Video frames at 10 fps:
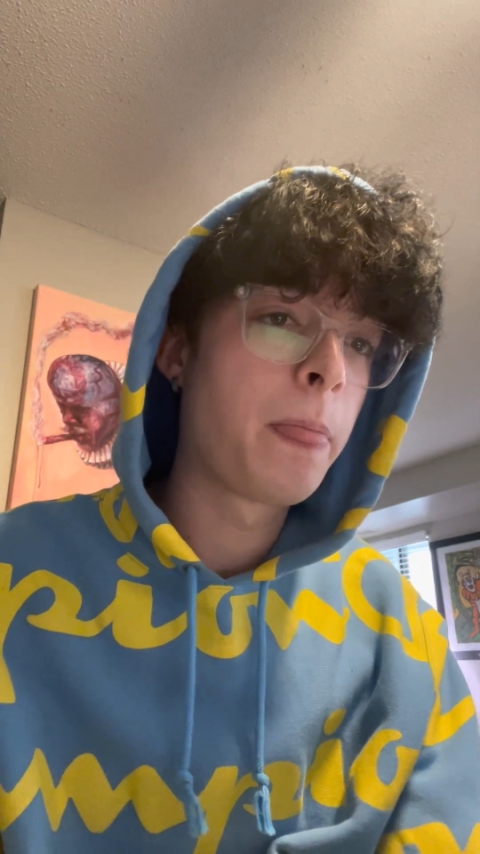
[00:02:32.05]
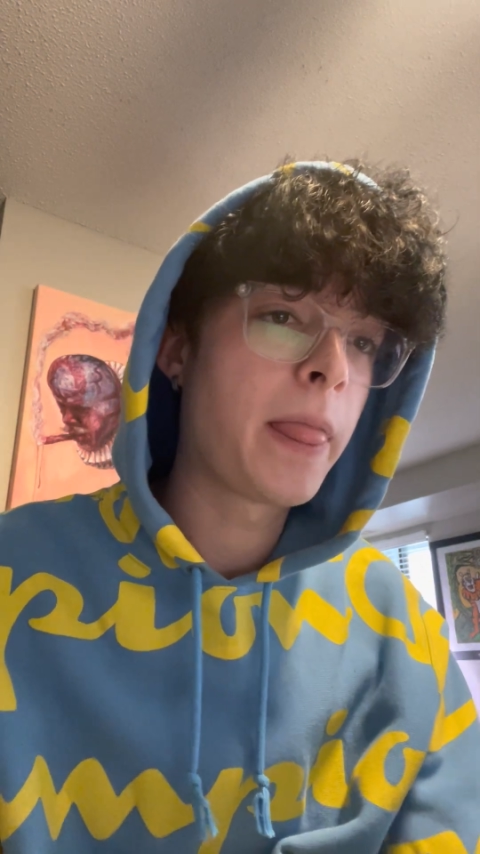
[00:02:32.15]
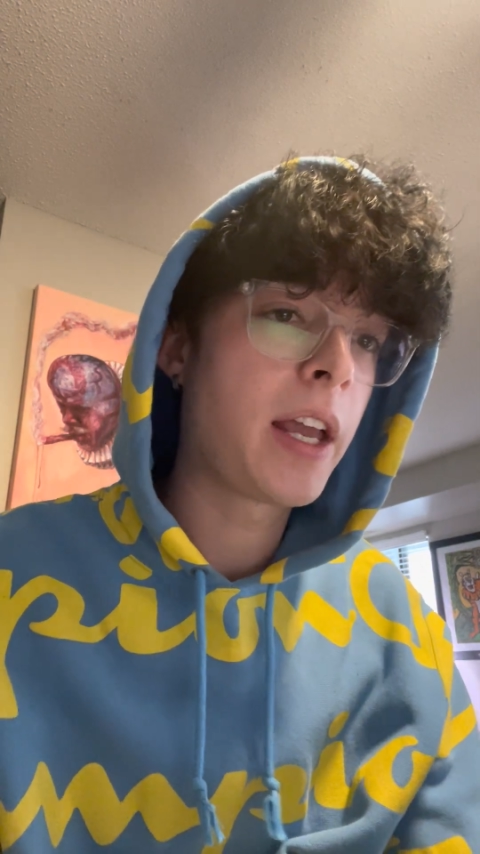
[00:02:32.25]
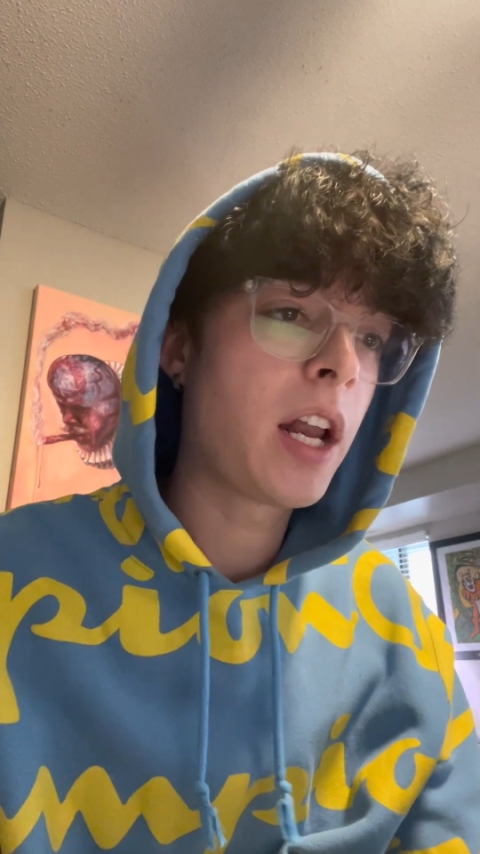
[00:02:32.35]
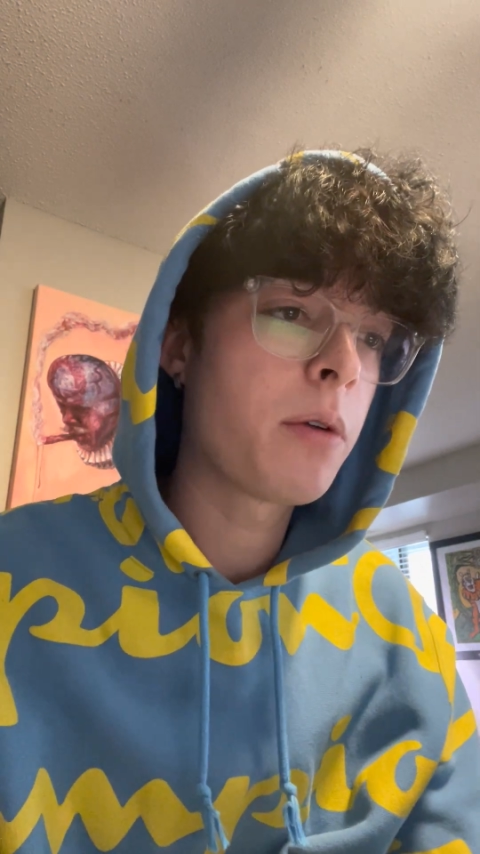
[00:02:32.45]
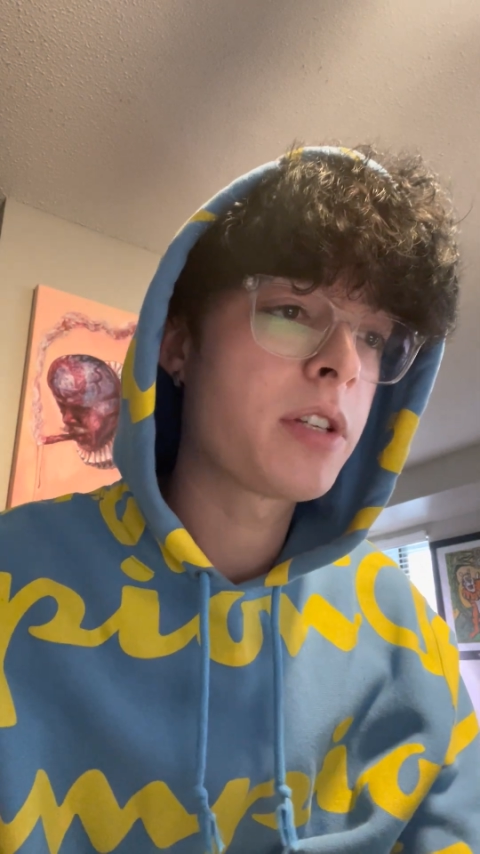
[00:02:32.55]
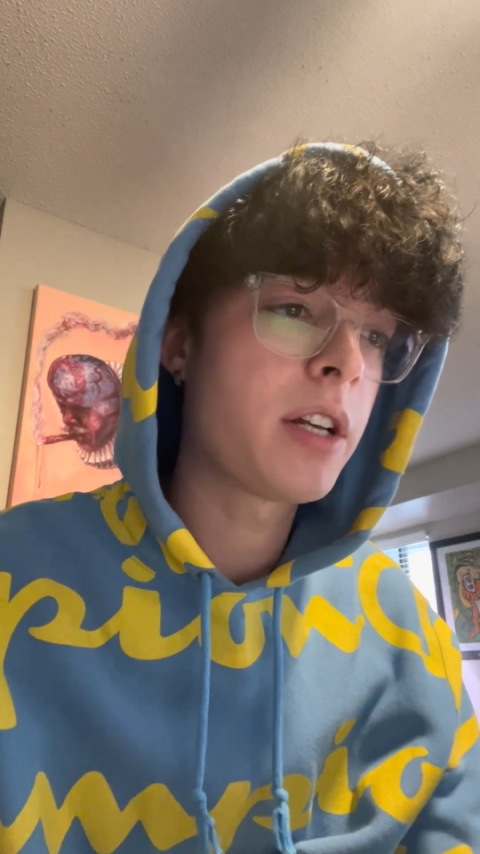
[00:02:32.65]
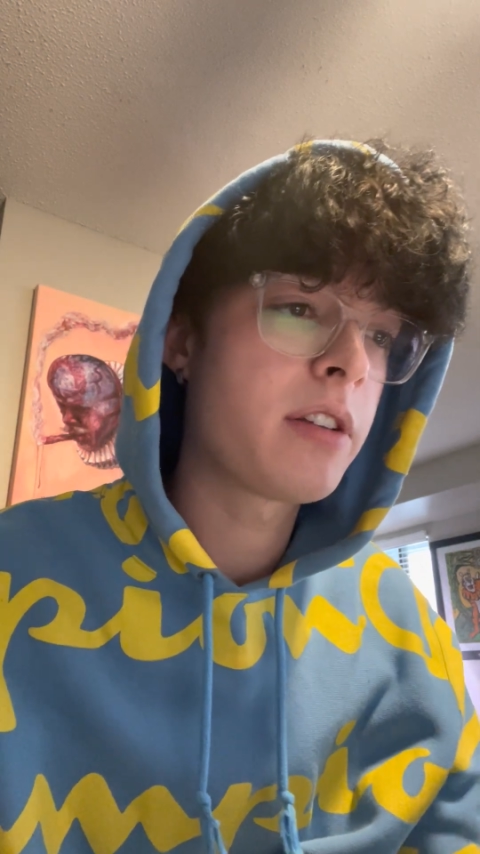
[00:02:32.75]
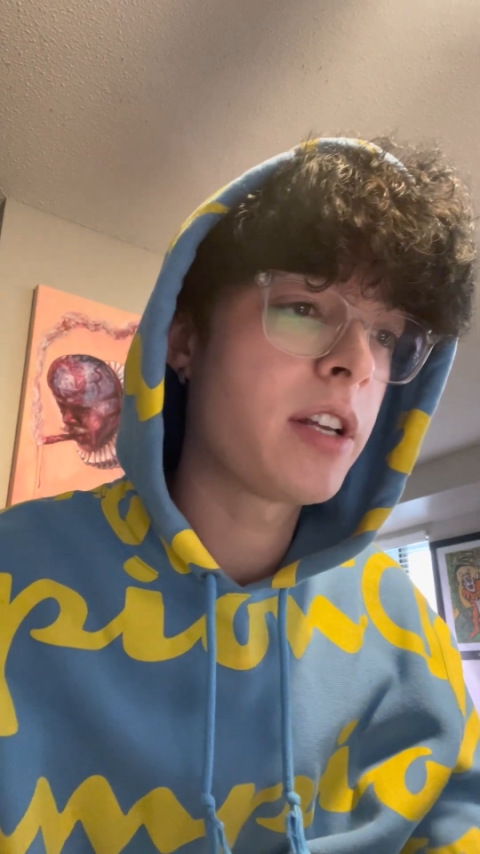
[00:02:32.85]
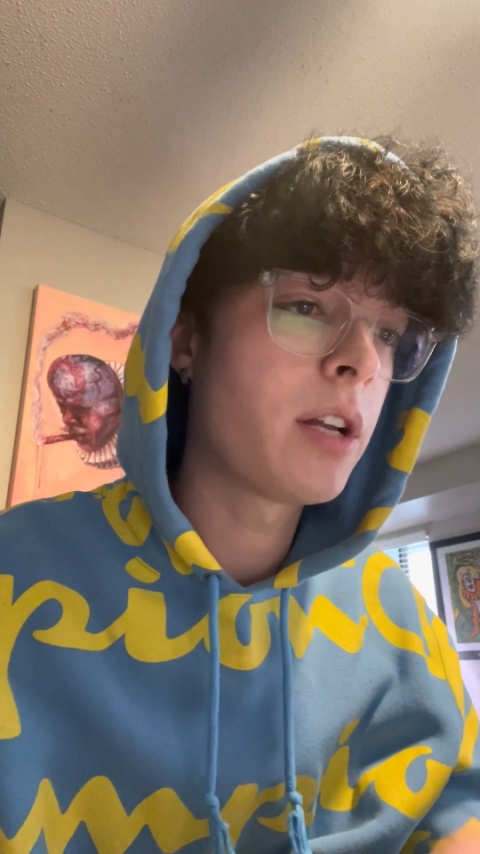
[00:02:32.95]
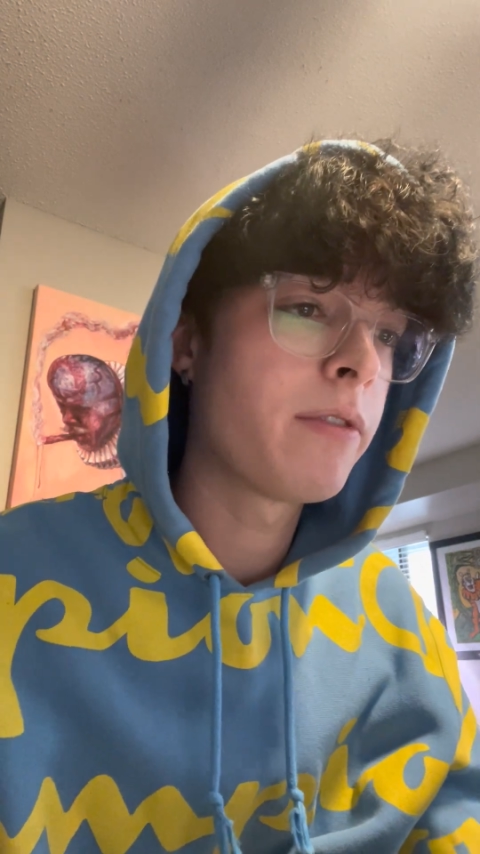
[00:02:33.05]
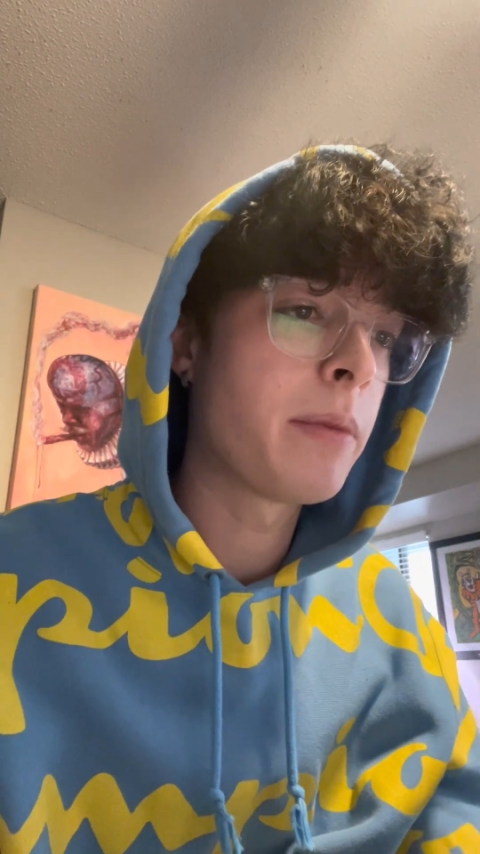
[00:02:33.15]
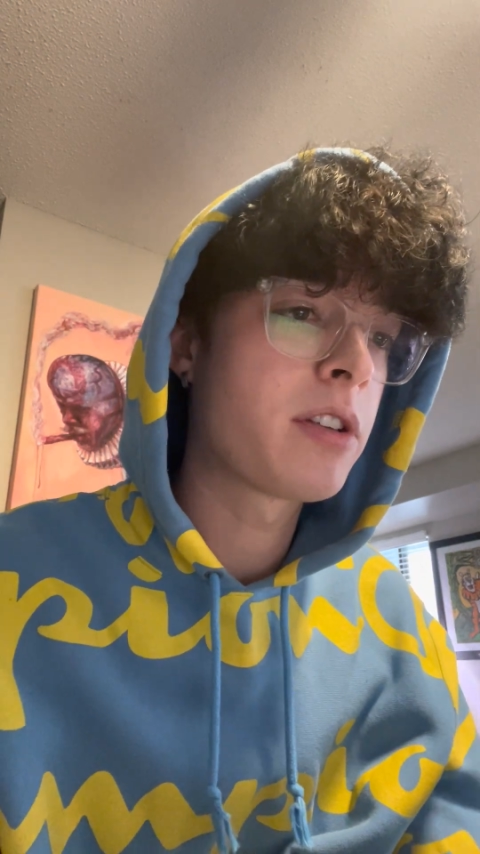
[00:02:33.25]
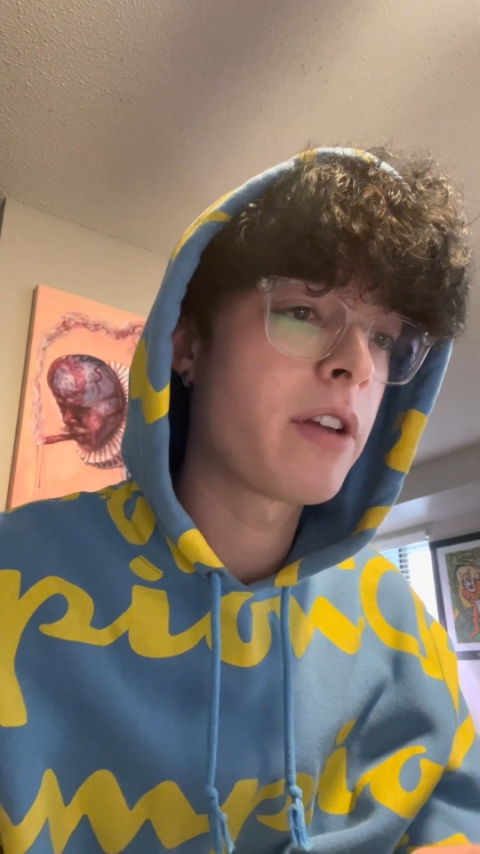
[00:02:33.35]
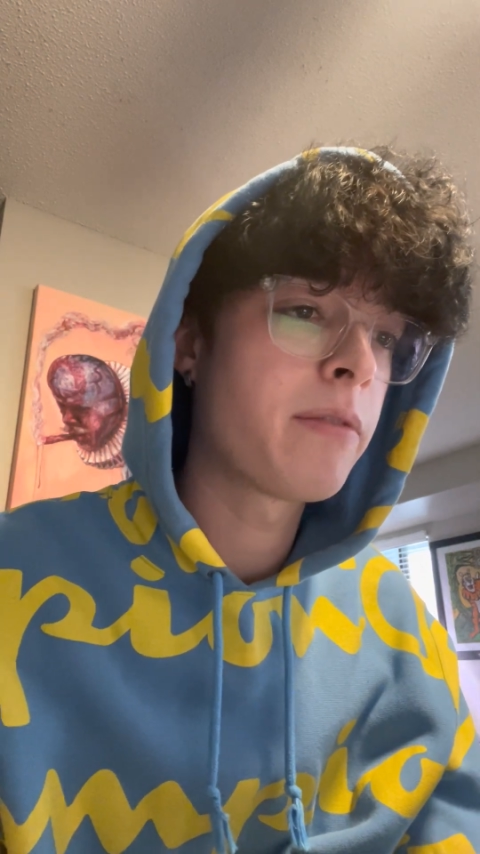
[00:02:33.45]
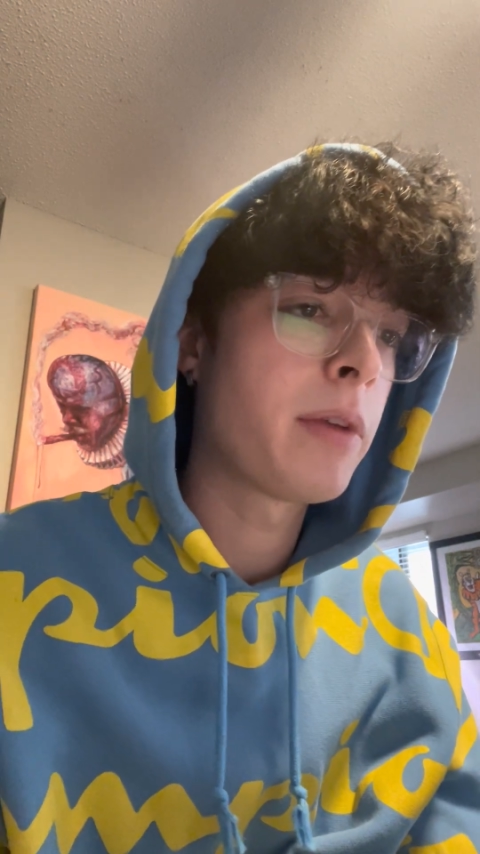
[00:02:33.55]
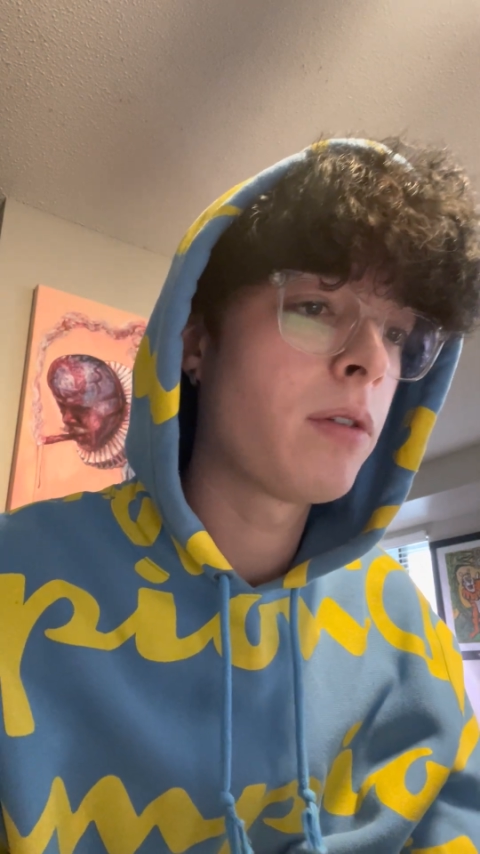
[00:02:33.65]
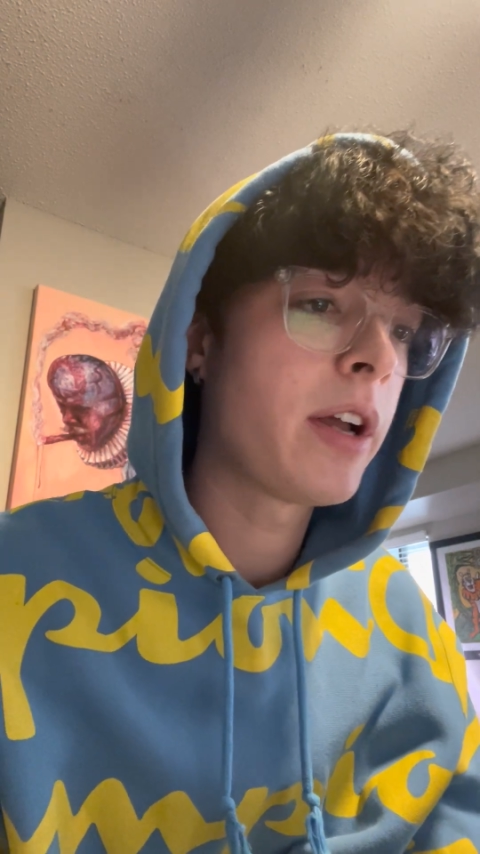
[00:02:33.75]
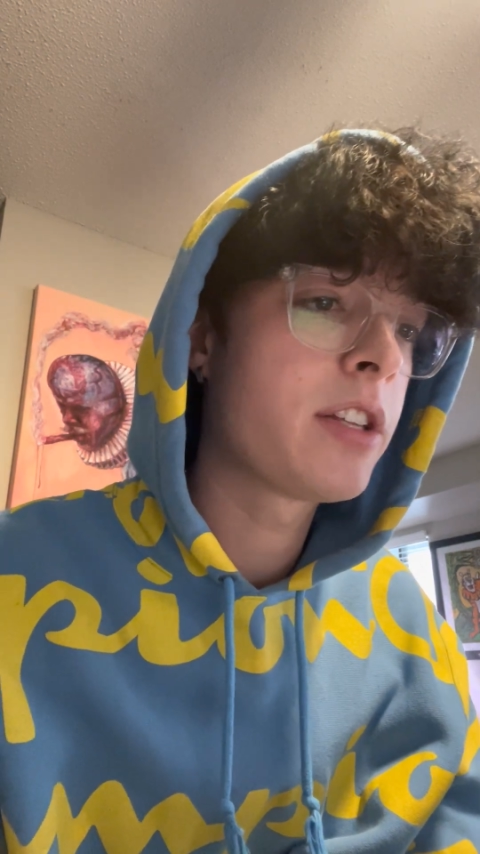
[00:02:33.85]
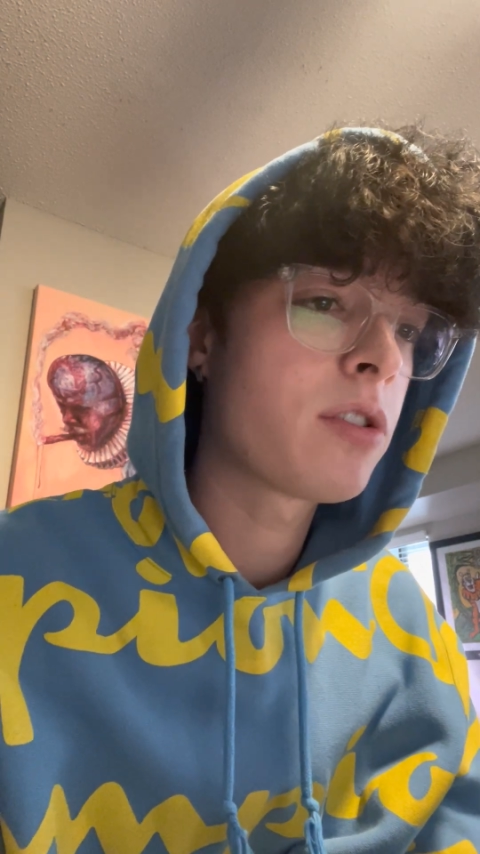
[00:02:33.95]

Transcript: Again, I was taught to stand up for myself and my rights,